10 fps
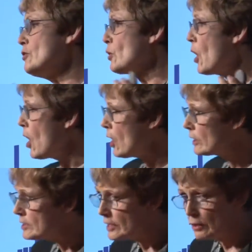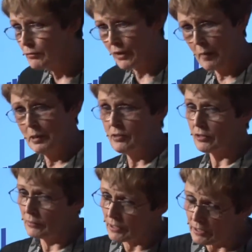These were all Latino
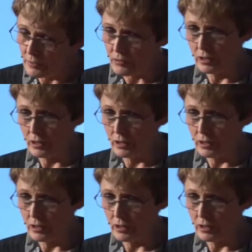families living in the